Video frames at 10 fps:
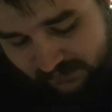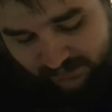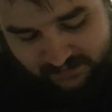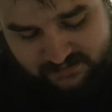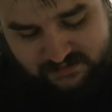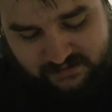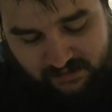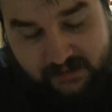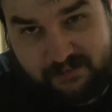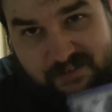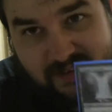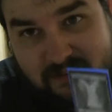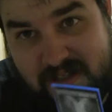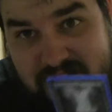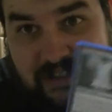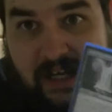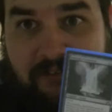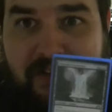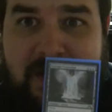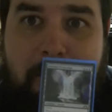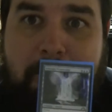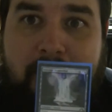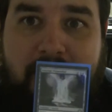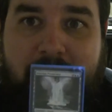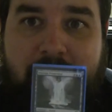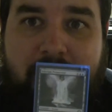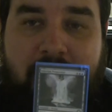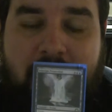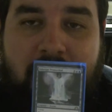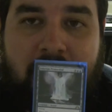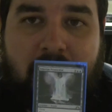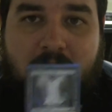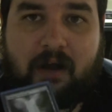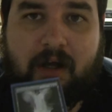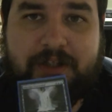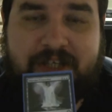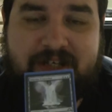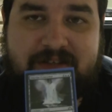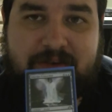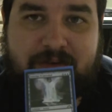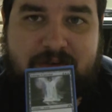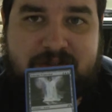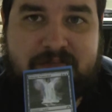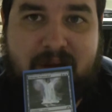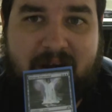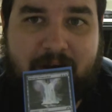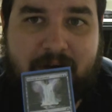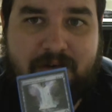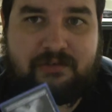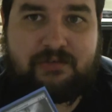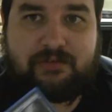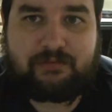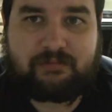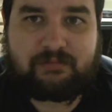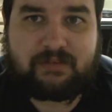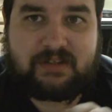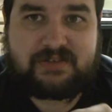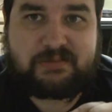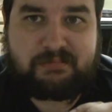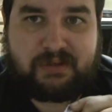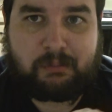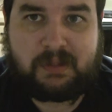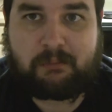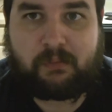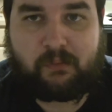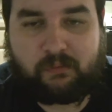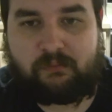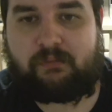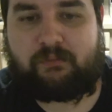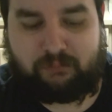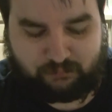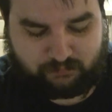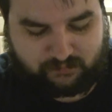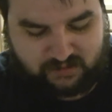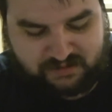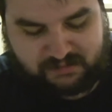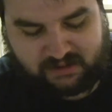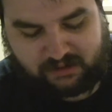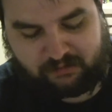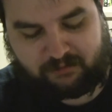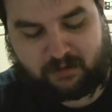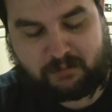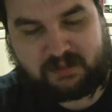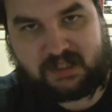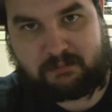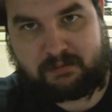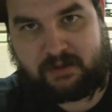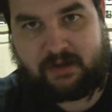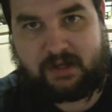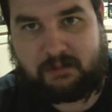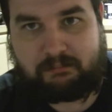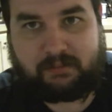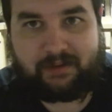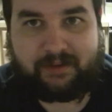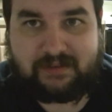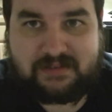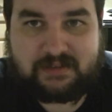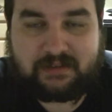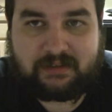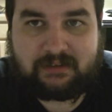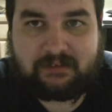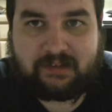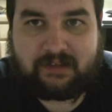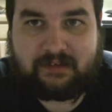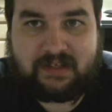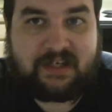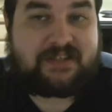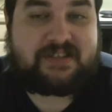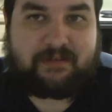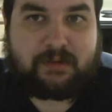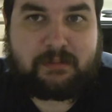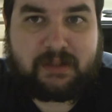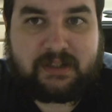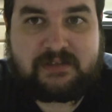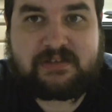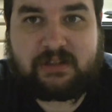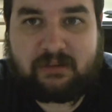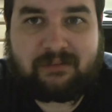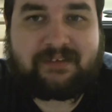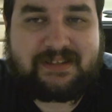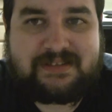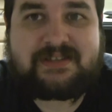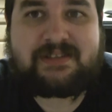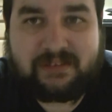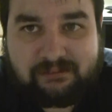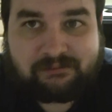it's kind of like a better Chancellor of the Spires. It doesn't mill people at the beginning of your upkeep, but it hits everybody. So it's